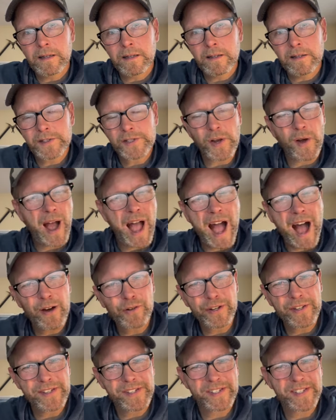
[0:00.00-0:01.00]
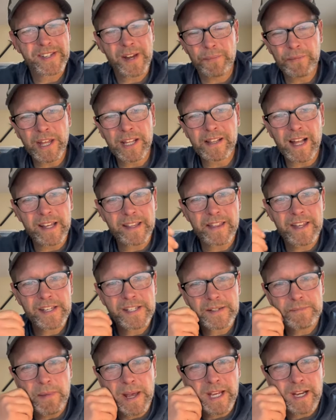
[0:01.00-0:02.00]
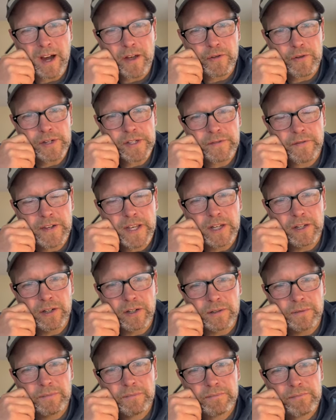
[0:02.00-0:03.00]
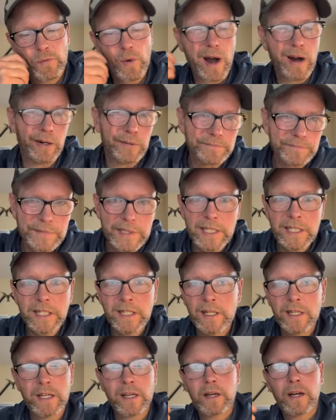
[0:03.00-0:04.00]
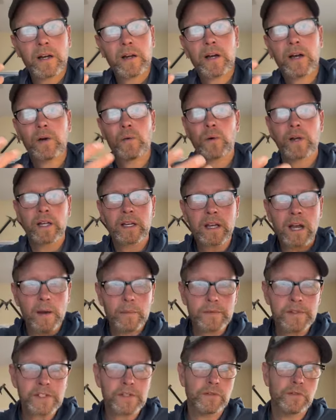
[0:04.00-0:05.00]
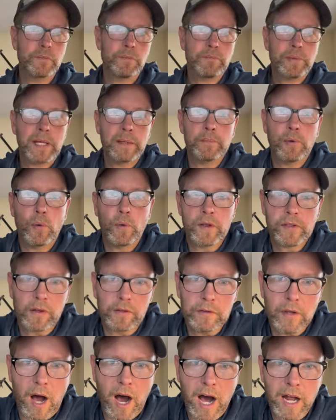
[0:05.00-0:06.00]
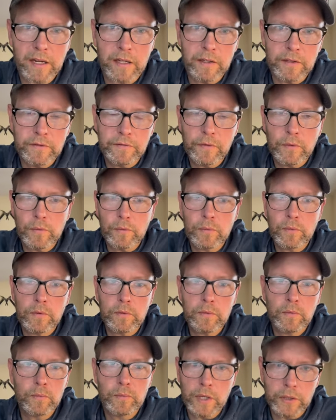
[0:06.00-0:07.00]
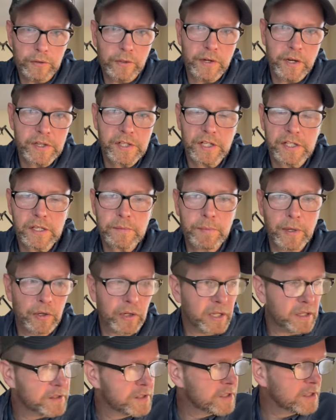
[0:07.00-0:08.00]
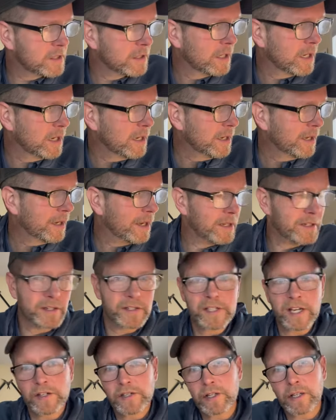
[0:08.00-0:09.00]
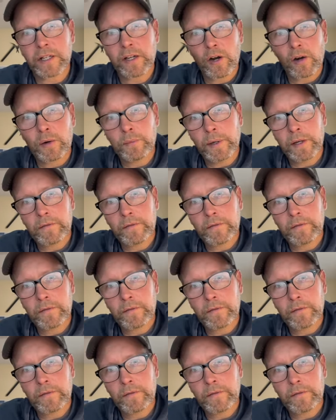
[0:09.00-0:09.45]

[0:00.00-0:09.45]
So, how does something like this make others feel? Well, when it comes to people with a lot of wilderness experience in essentially an urban